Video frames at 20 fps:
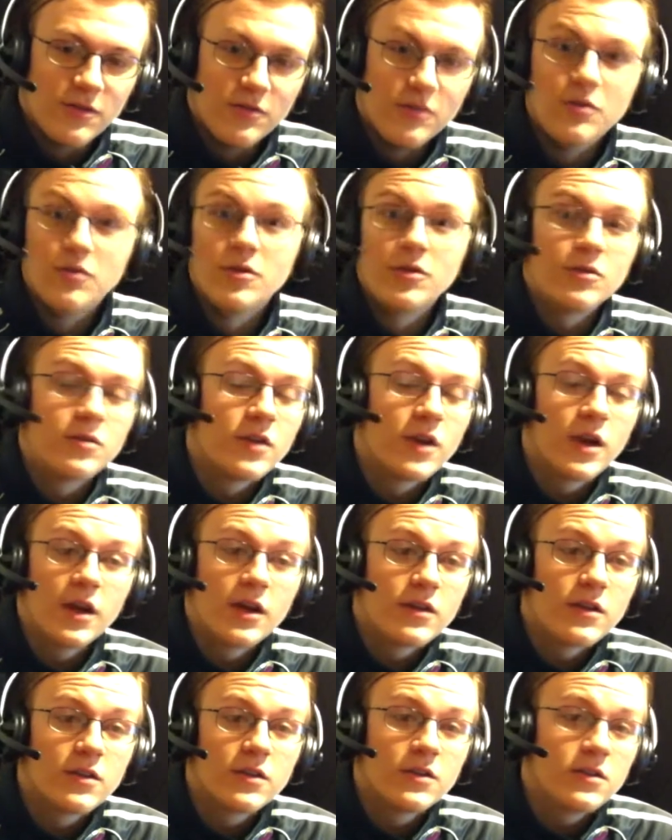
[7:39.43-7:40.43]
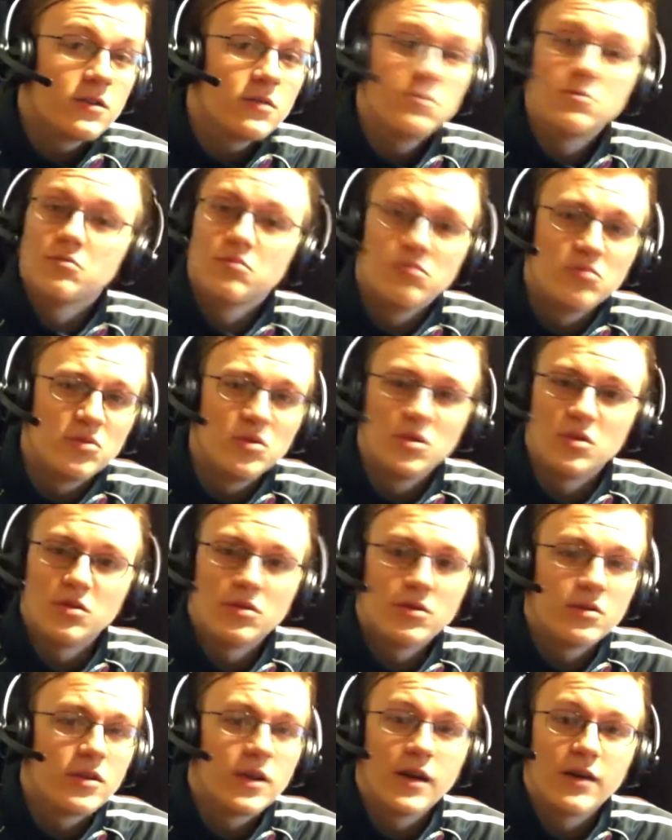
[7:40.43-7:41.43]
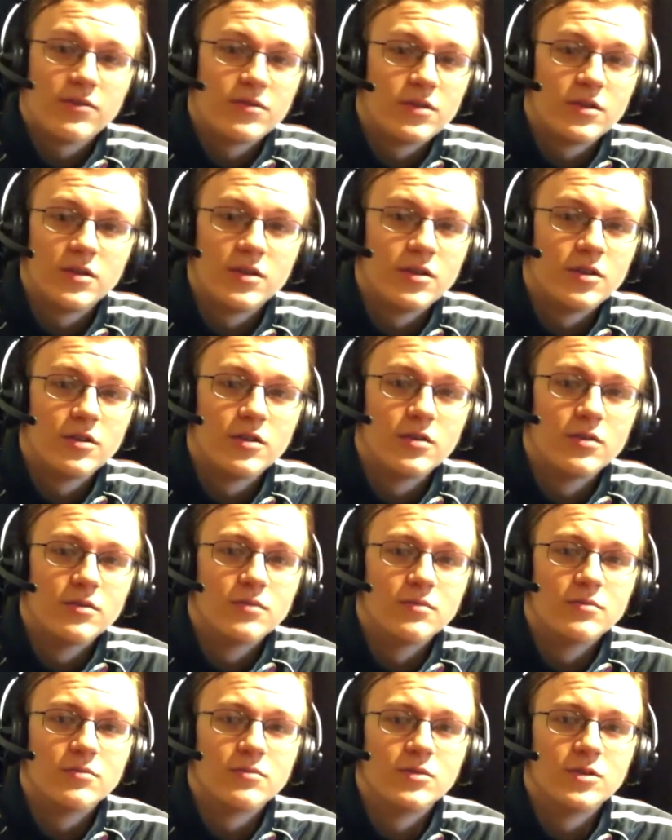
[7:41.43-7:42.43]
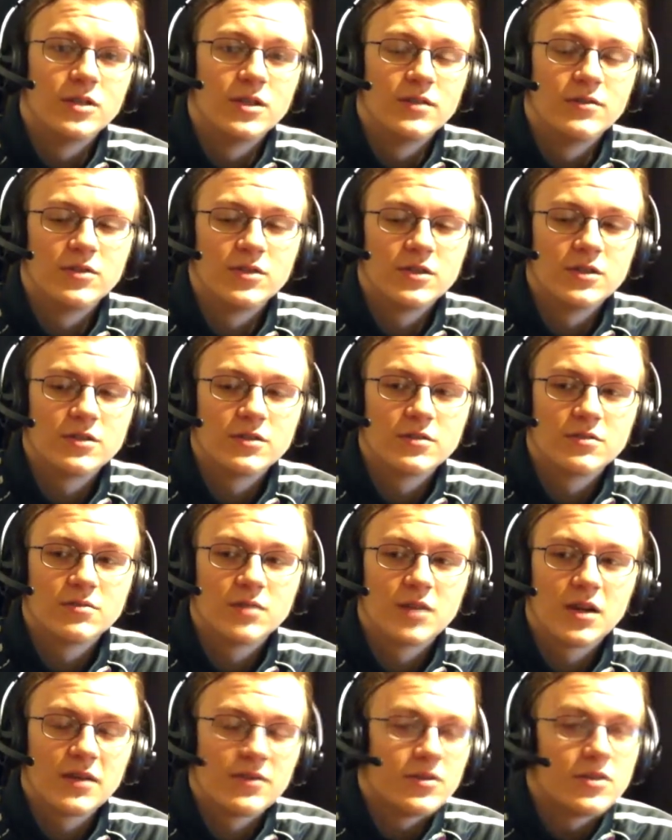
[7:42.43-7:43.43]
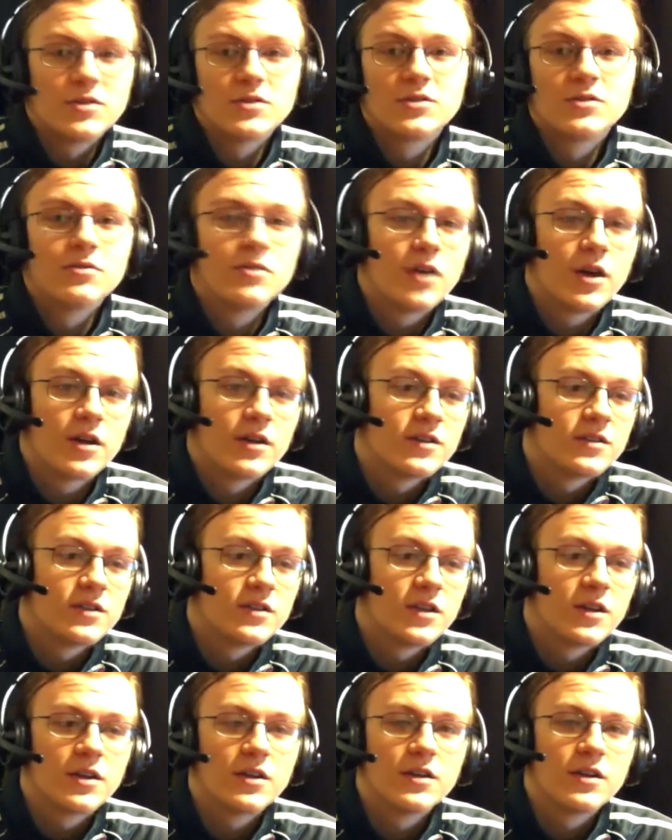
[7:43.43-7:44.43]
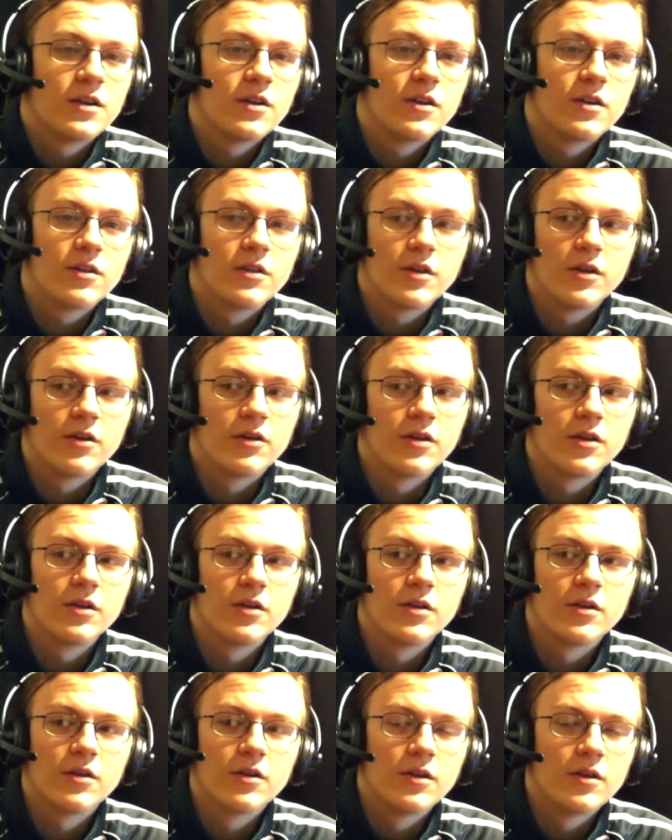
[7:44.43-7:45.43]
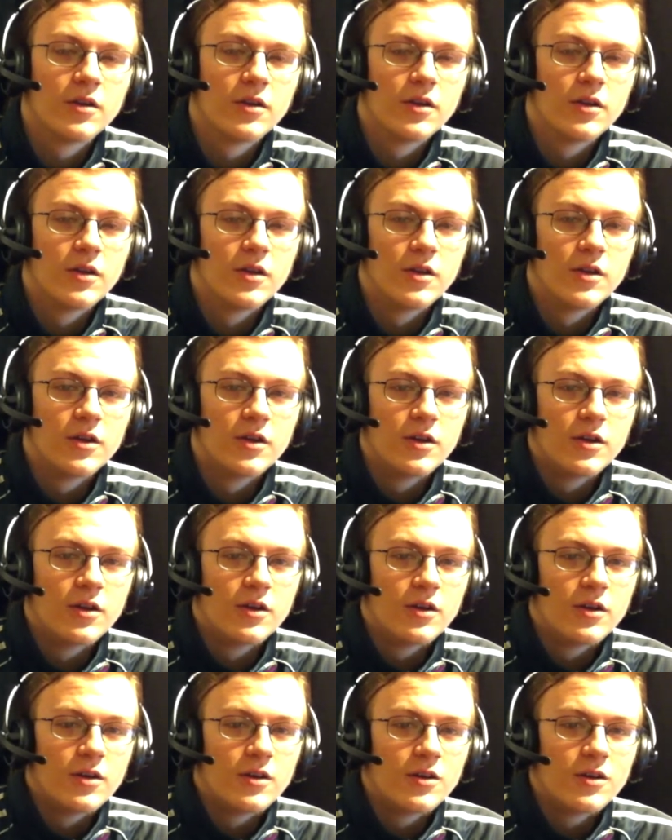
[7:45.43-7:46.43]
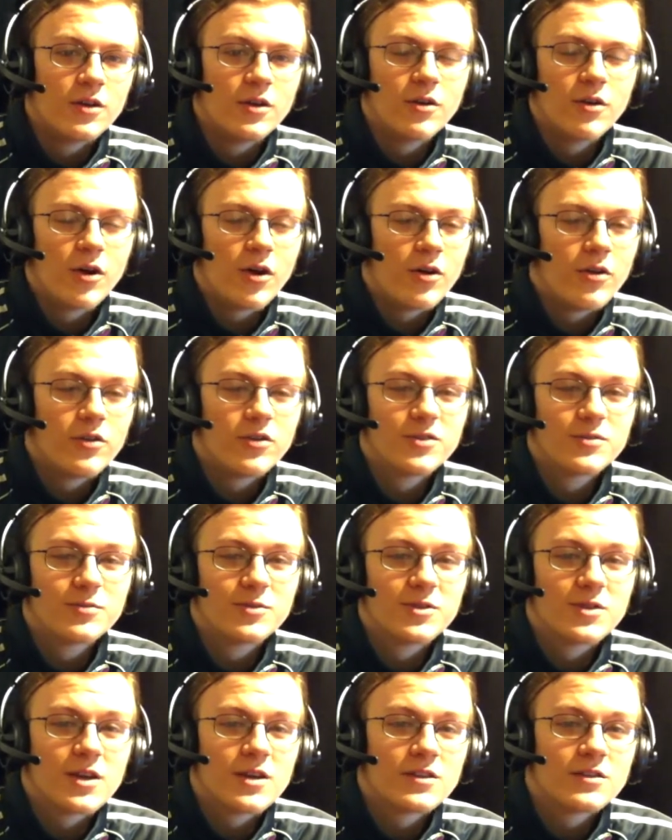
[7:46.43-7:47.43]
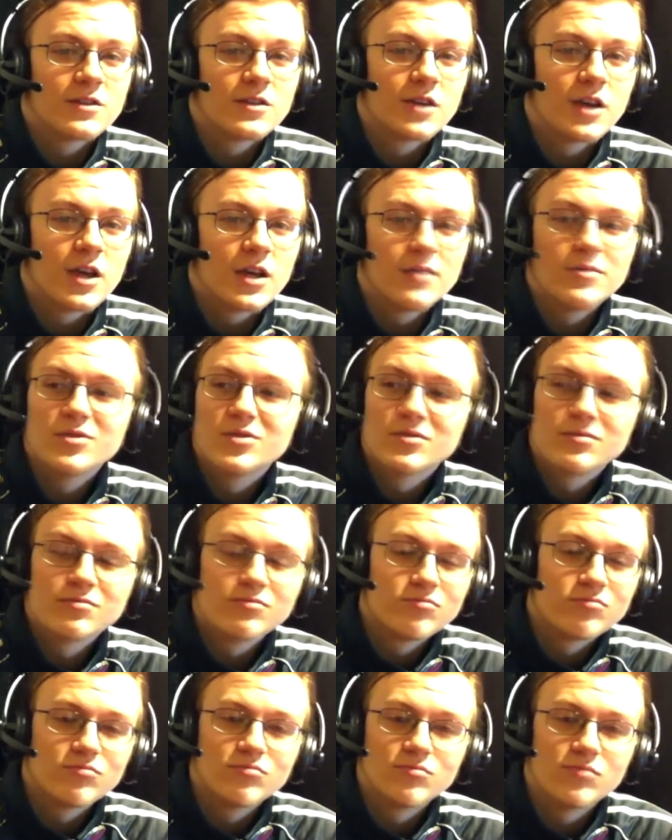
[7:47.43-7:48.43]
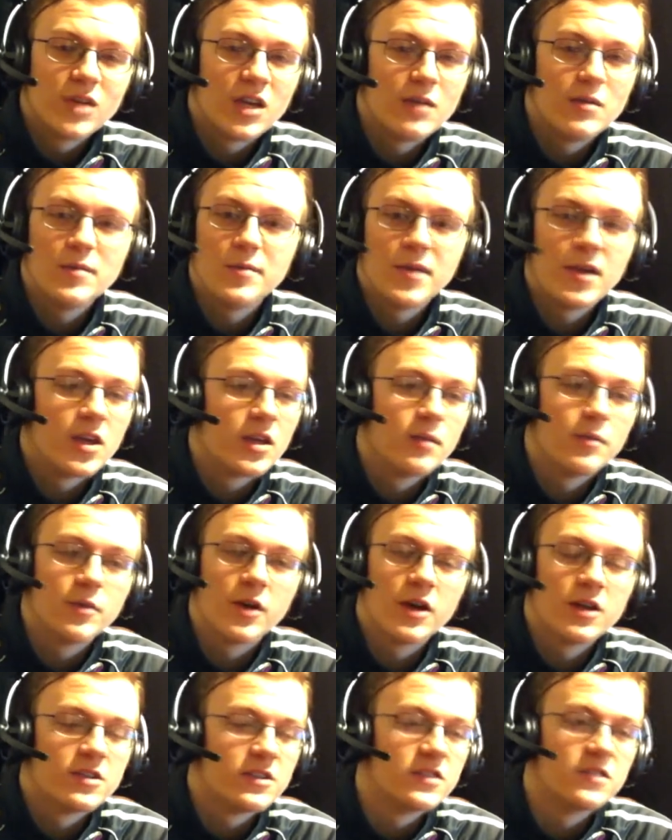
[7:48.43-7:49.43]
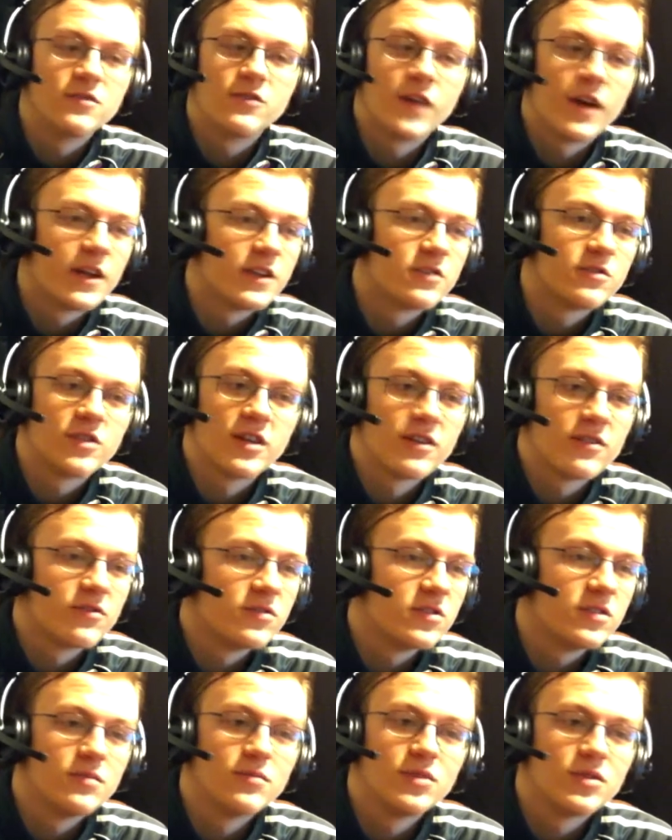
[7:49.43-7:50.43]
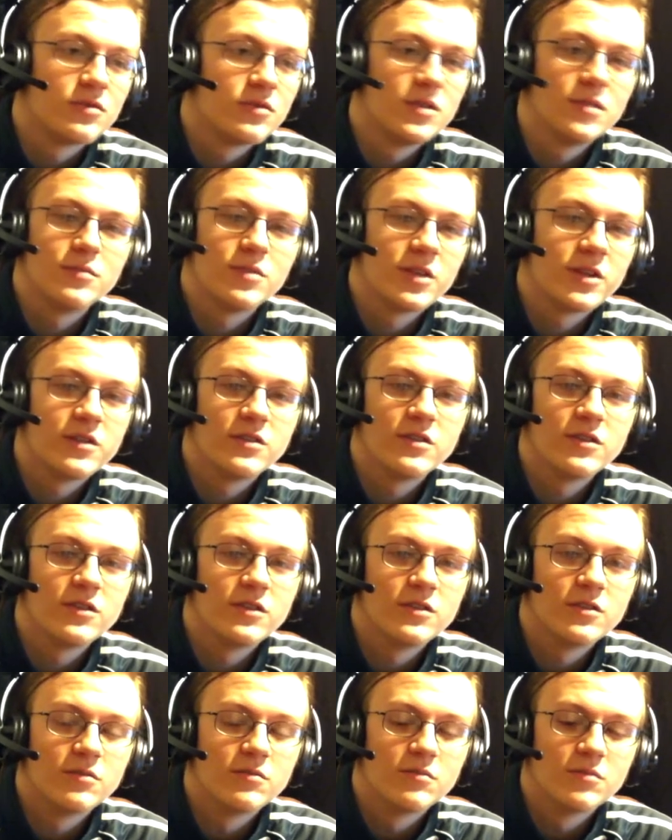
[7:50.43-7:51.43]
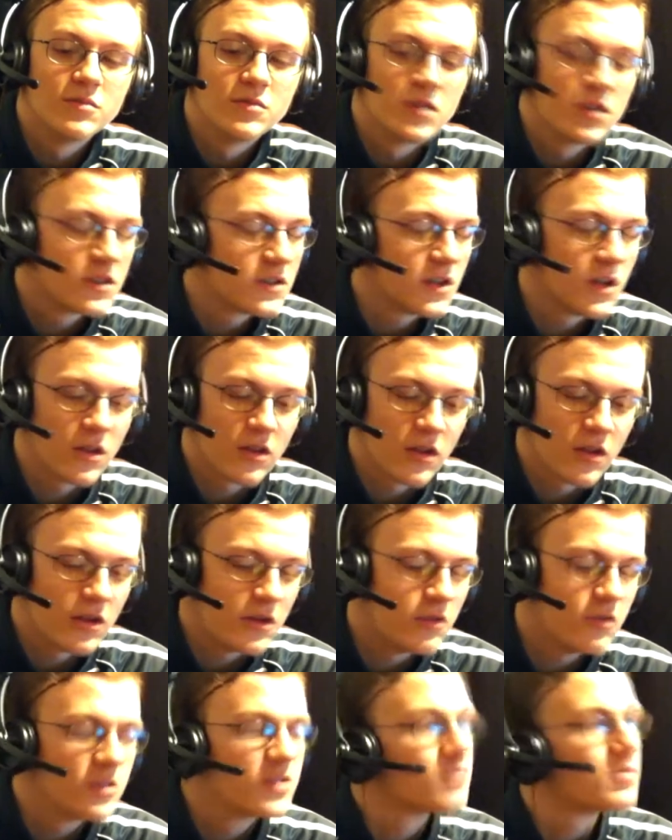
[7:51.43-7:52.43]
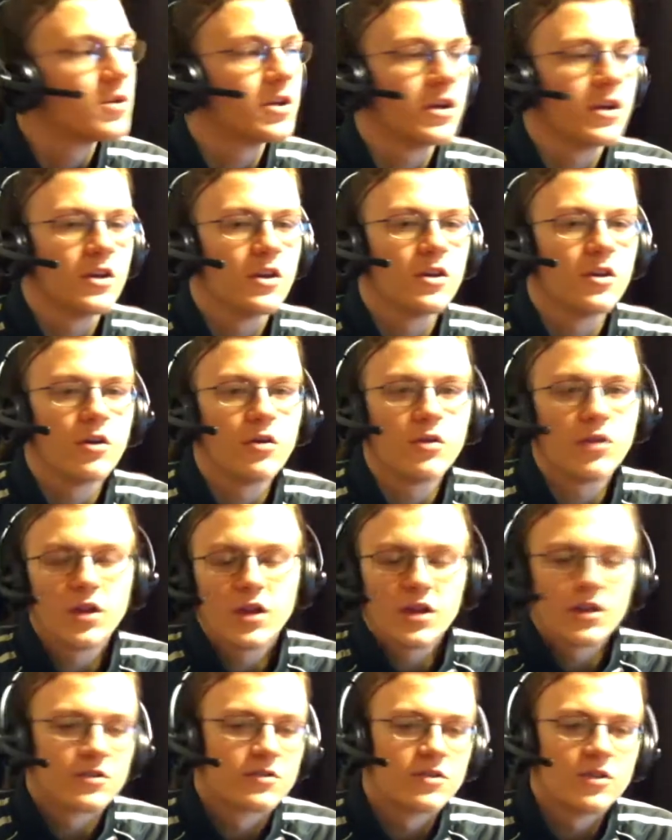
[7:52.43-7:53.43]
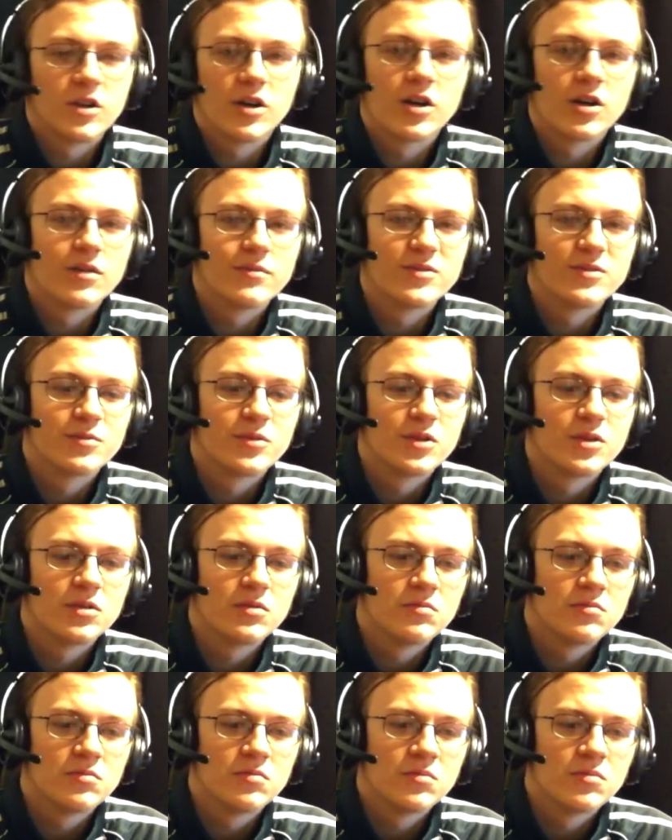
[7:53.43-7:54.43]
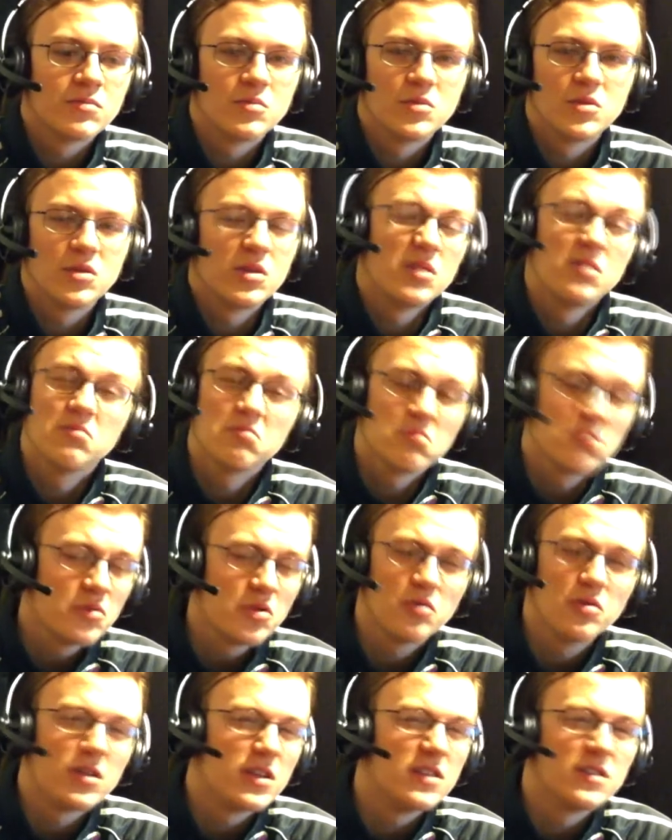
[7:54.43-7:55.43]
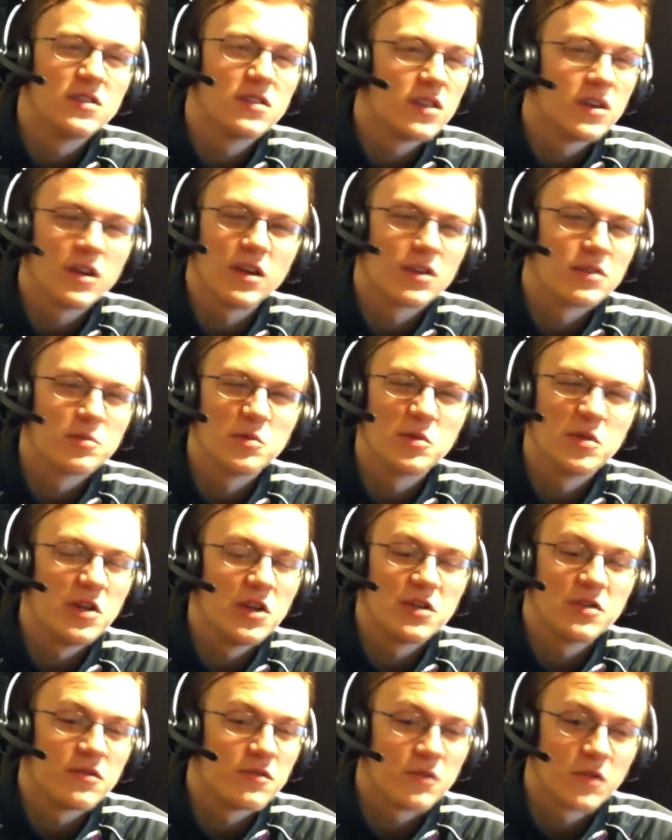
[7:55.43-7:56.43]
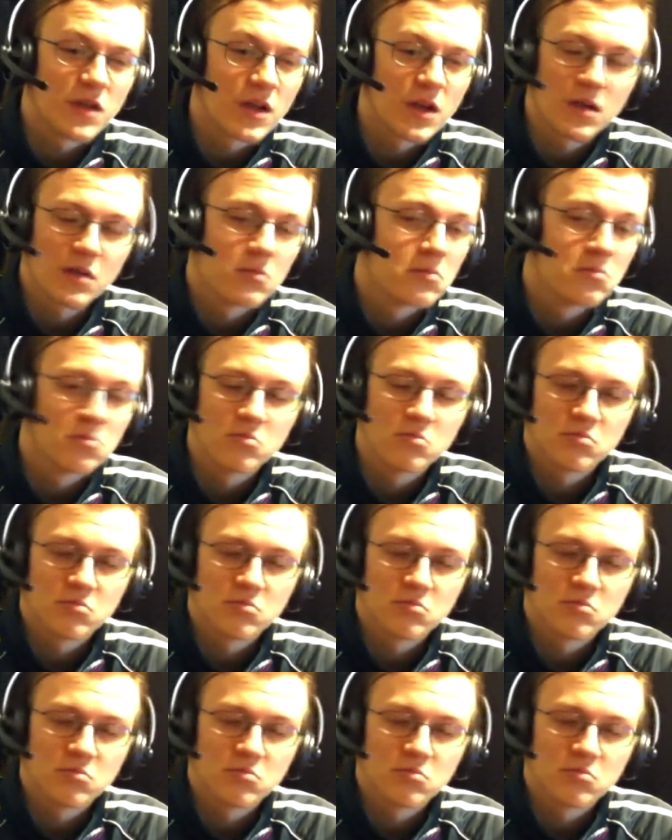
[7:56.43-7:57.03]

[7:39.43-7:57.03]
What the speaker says: If you don't like this, you don't have to, believe in this. I've also got a secondary theory. You know all those Bethesda games? Maybe Pinkie Pie just fast travels in between places. Does nothing to explain, the extra arms, but, yeah, who needs the explanation for that?